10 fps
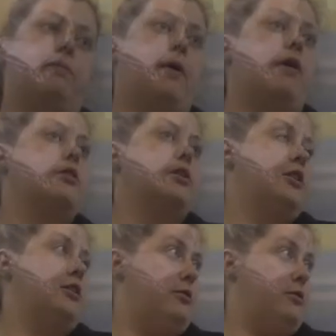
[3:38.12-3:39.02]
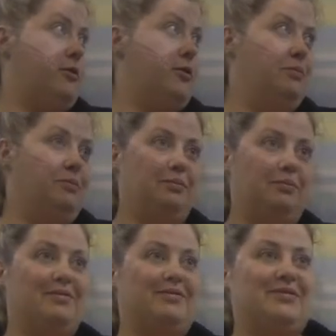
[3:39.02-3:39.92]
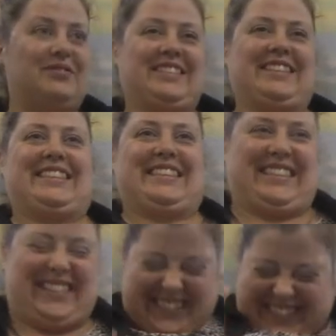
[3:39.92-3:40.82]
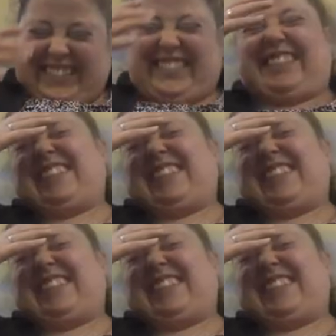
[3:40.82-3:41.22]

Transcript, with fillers: group session like that before. It was